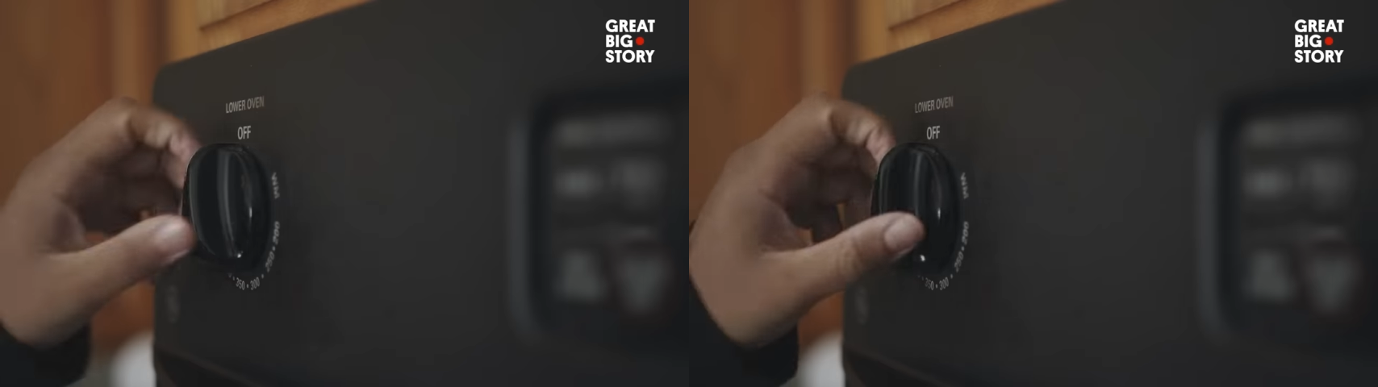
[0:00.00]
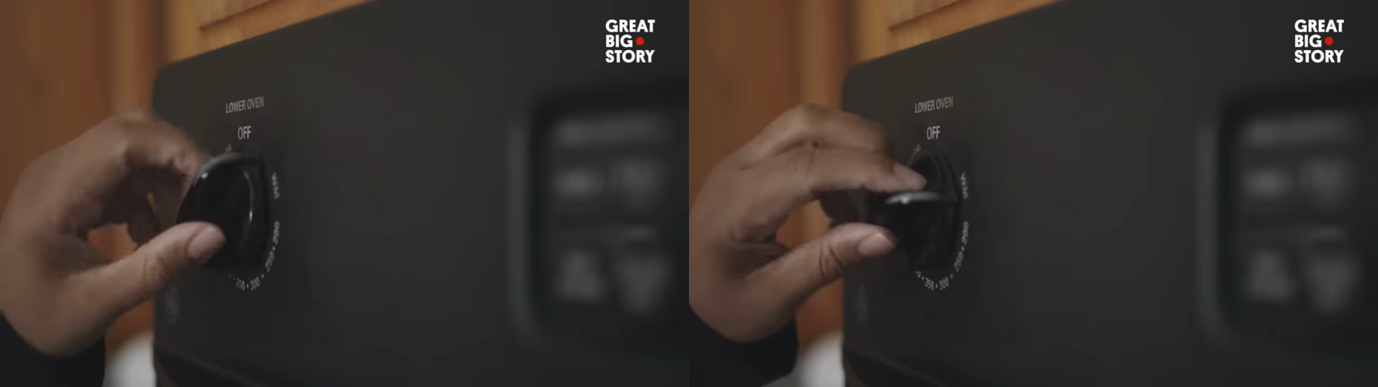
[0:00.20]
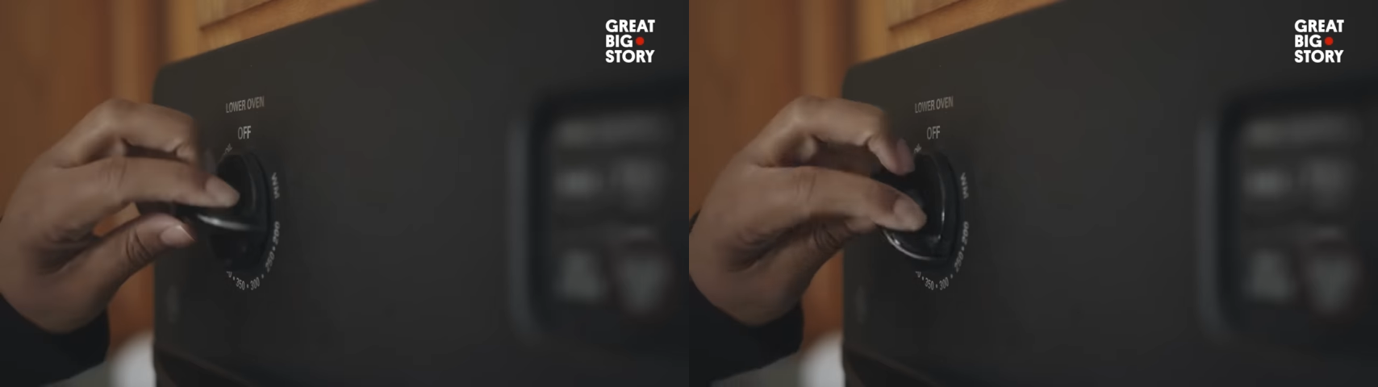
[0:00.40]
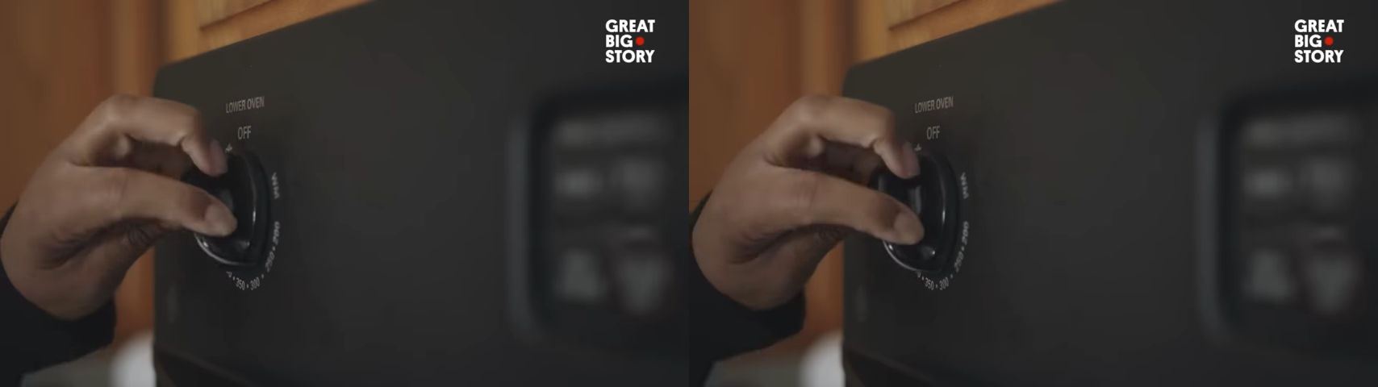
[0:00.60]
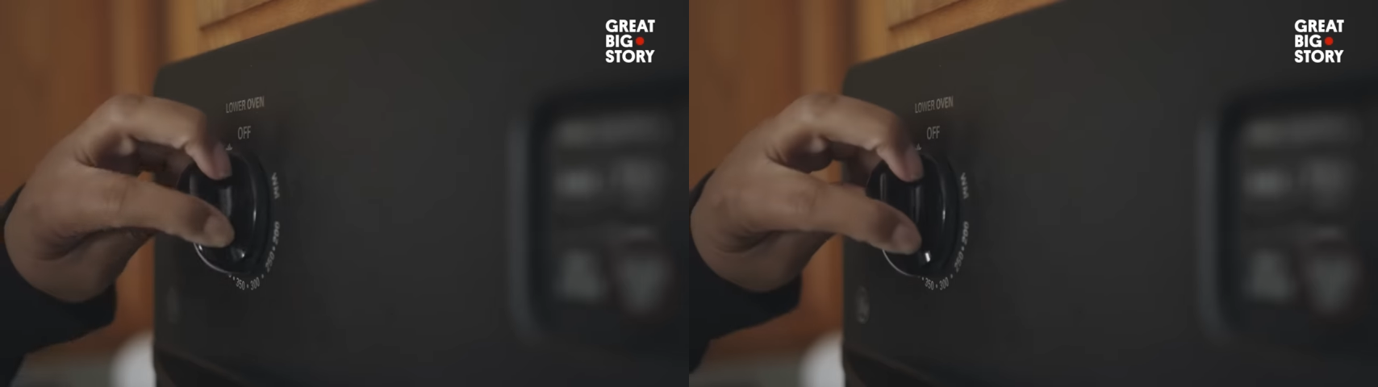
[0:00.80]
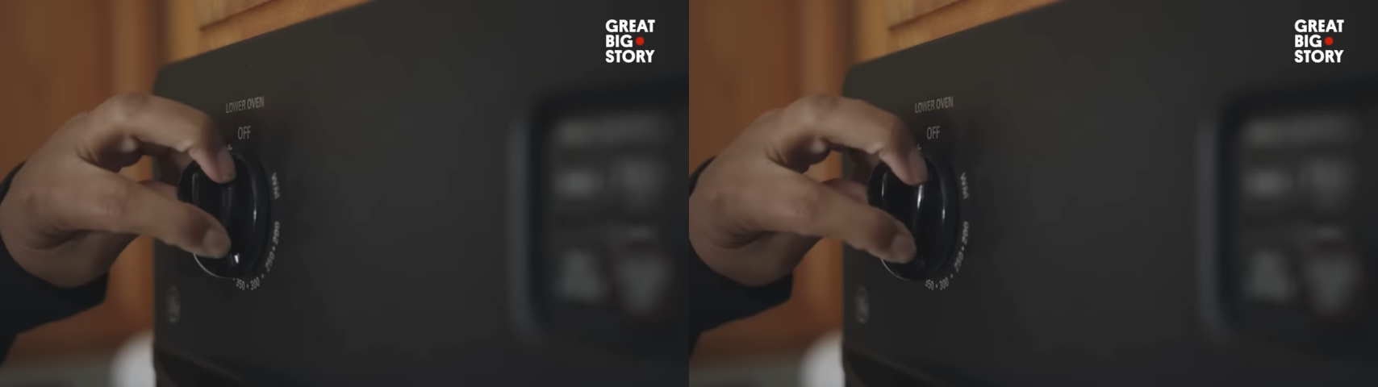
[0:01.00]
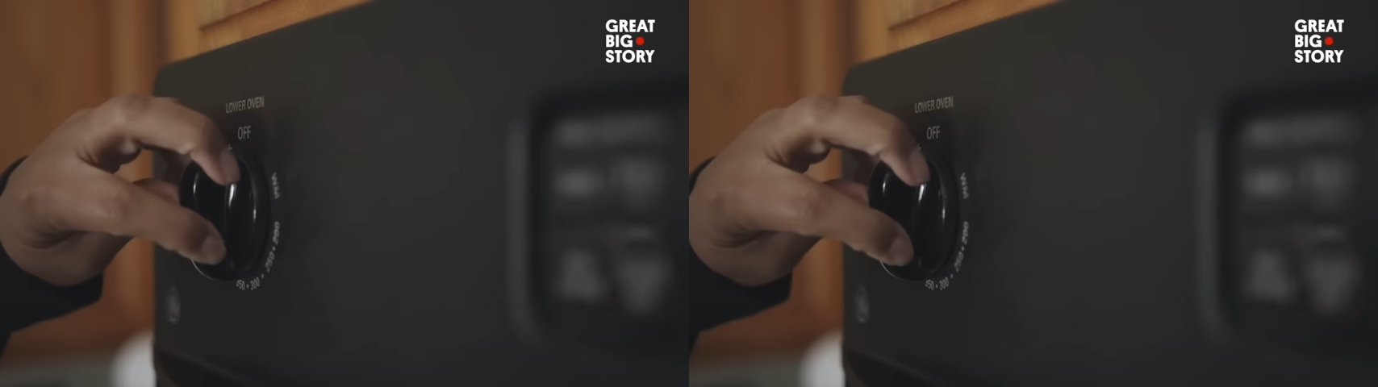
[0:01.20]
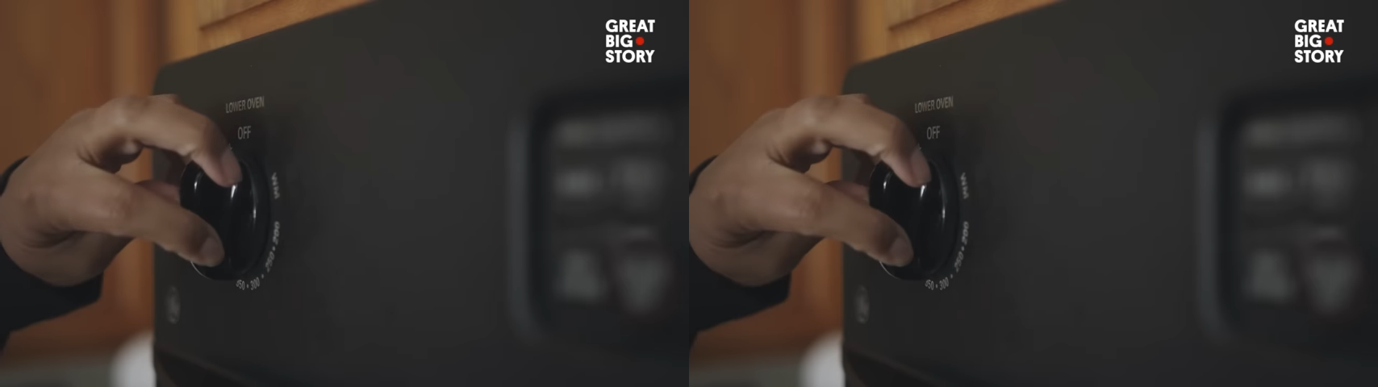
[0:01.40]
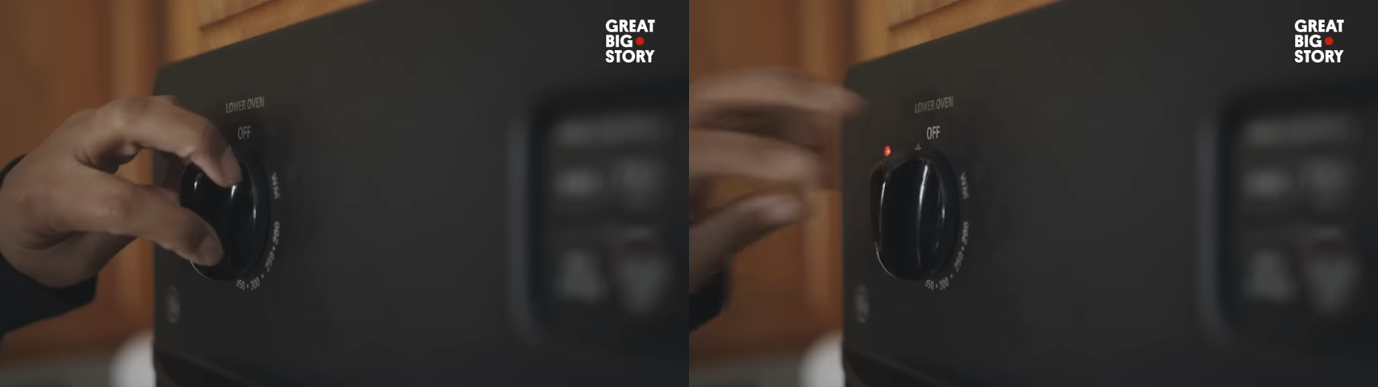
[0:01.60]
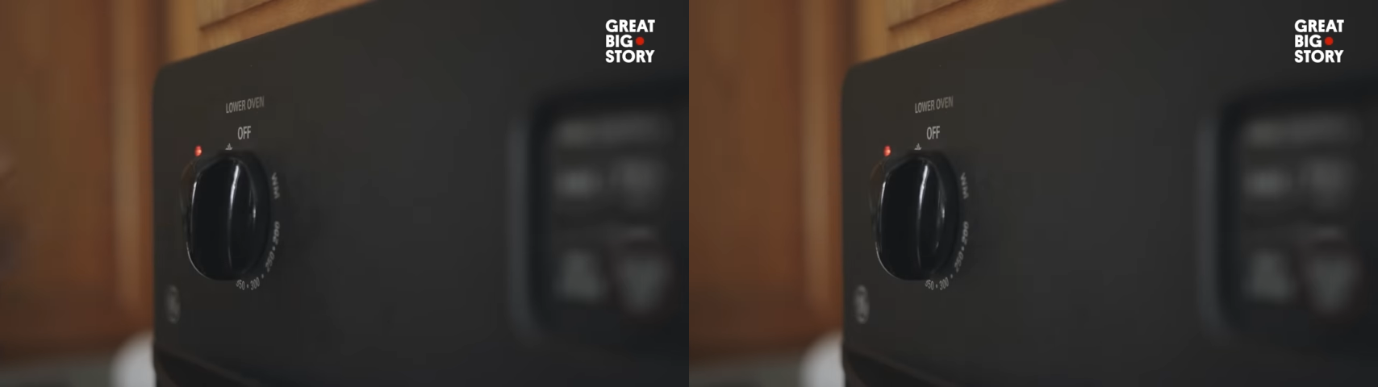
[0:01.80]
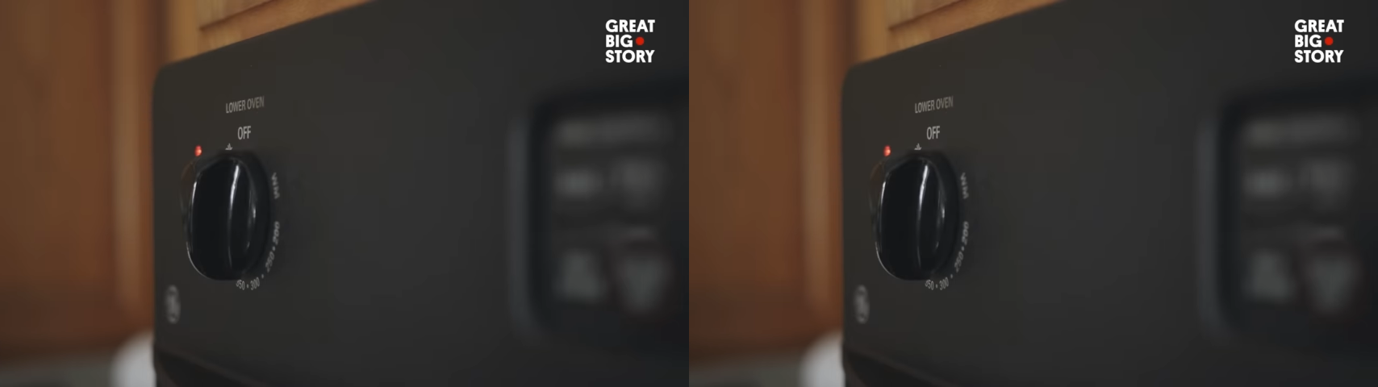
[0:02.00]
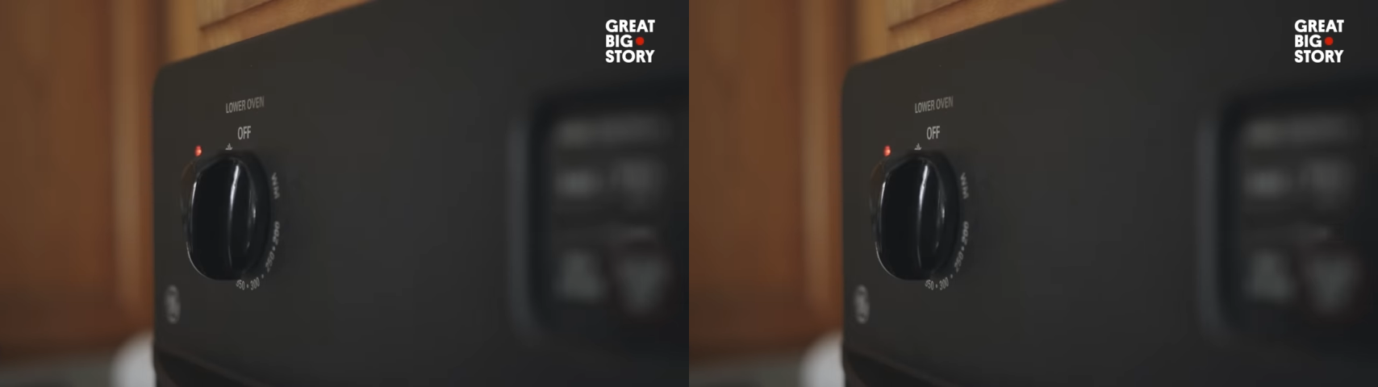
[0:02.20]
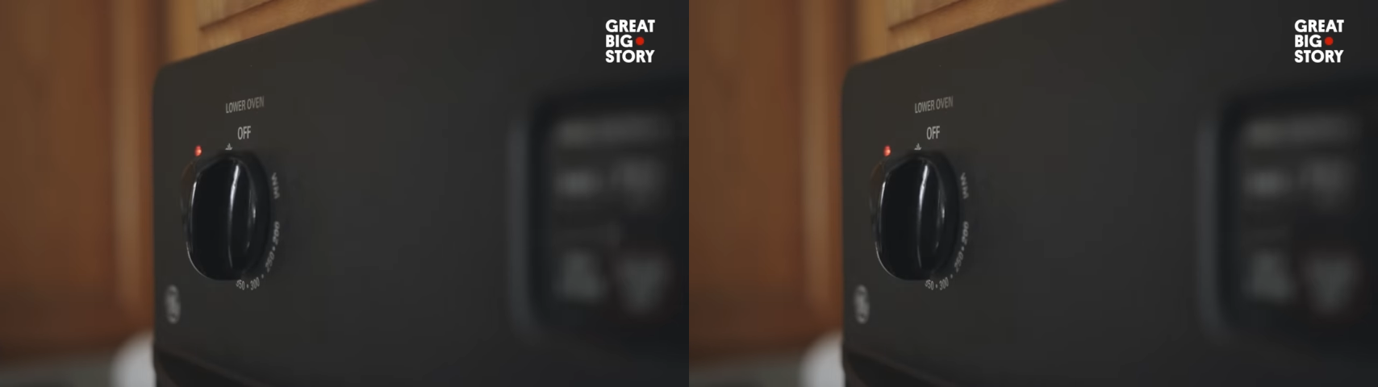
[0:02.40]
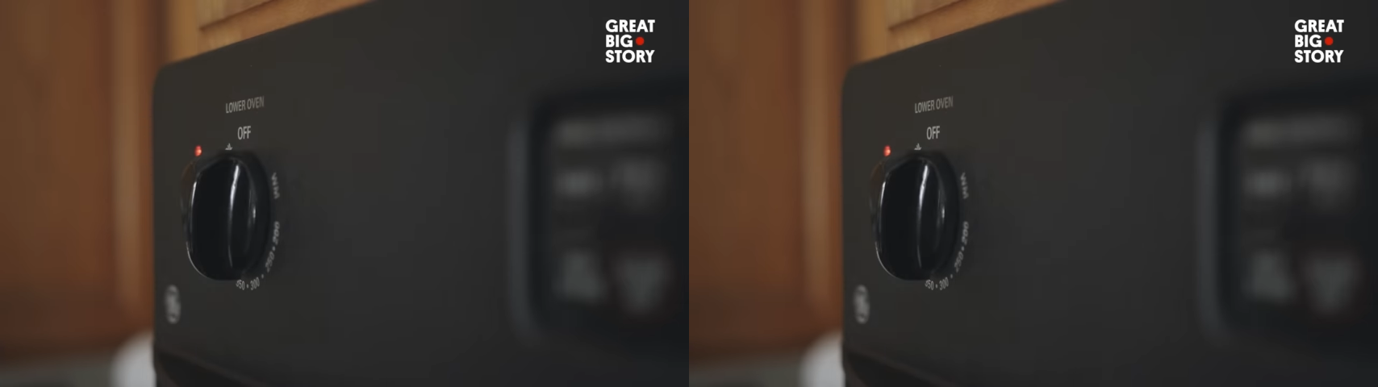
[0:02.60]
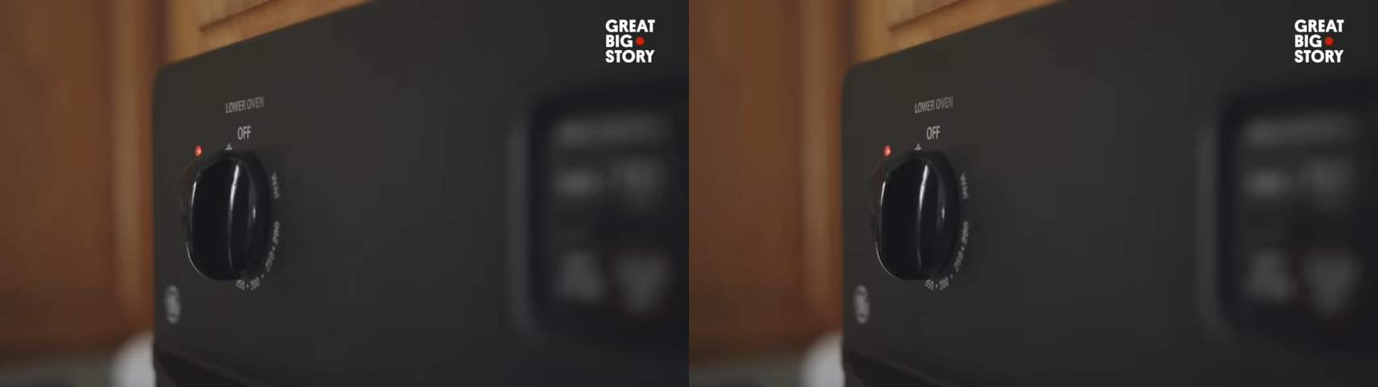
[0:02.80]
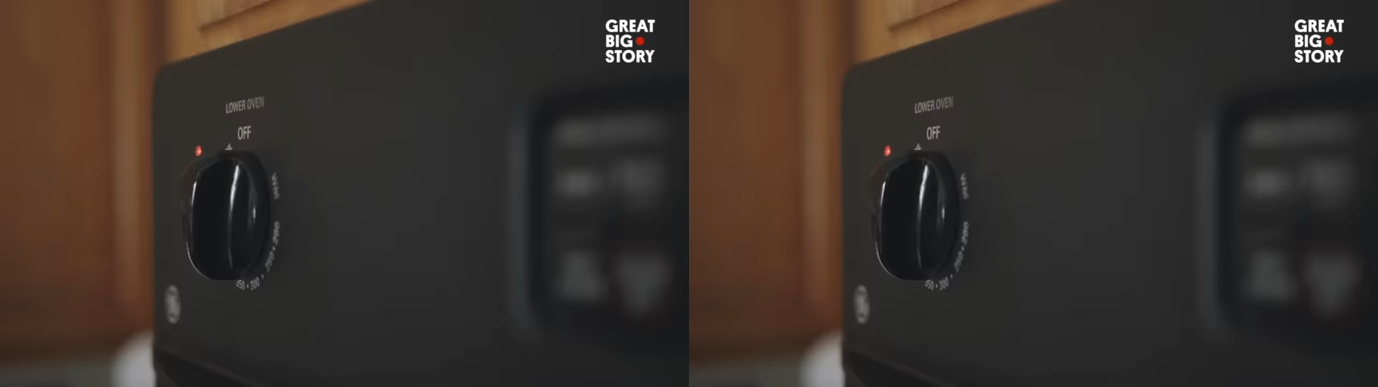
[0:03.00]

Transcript: (no speaker visible)